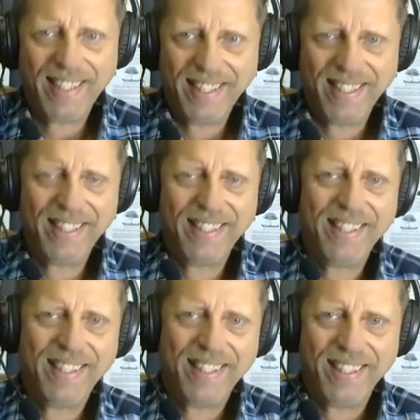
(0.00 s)

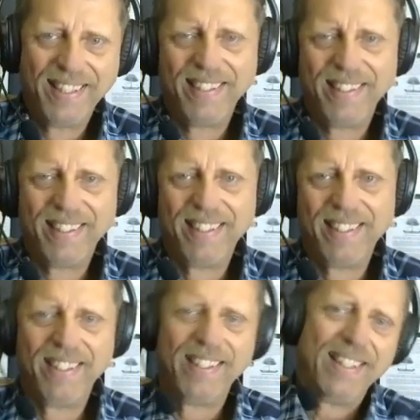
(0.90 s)

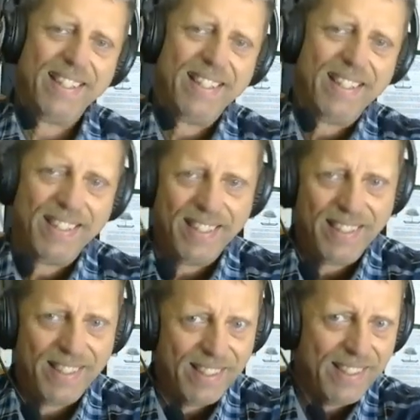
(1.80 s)

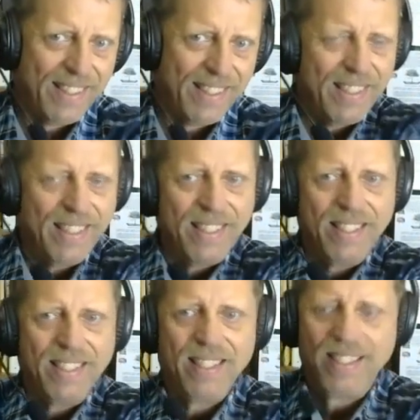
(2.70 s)

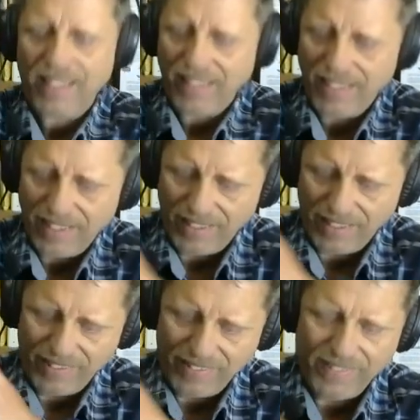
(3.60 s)

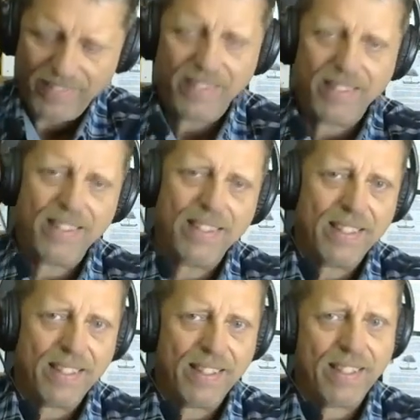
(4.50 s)

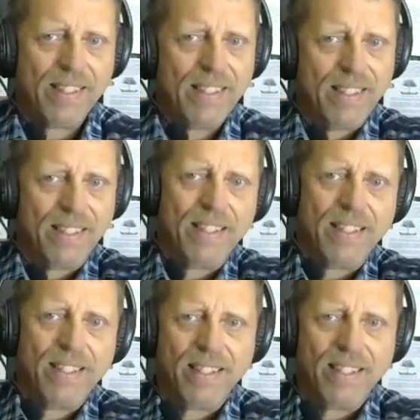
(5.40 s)

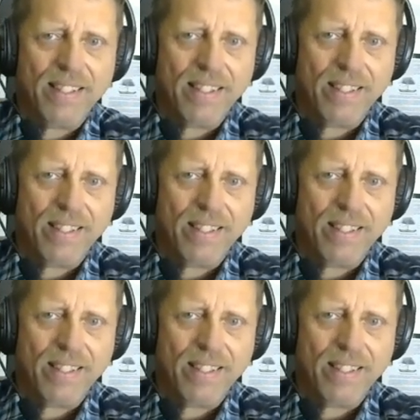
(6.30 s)
No words are spoken by the person on screen.